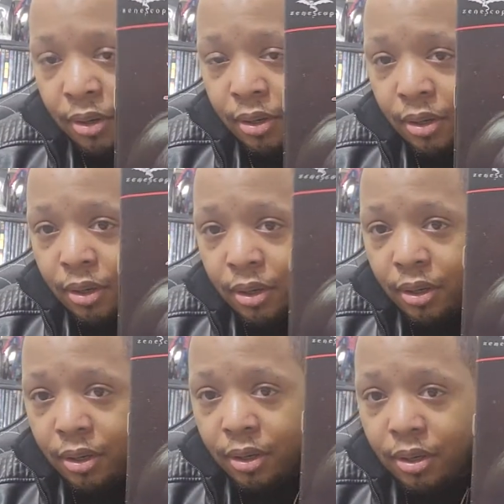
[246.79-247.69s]

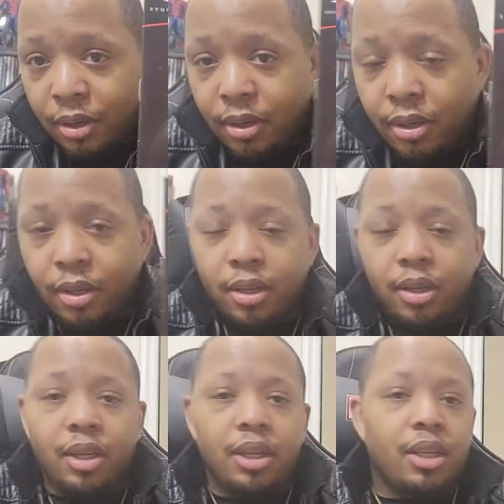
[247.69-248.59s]

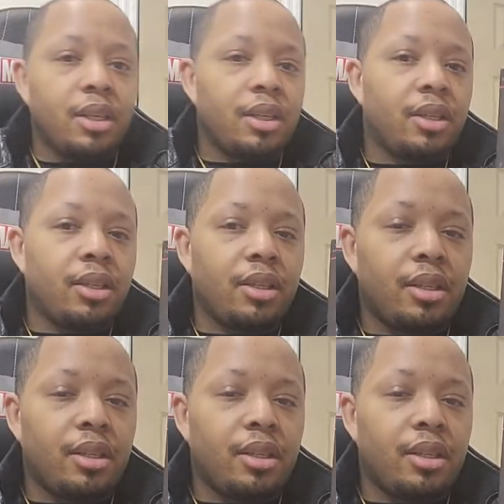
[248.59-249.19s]
[no speech]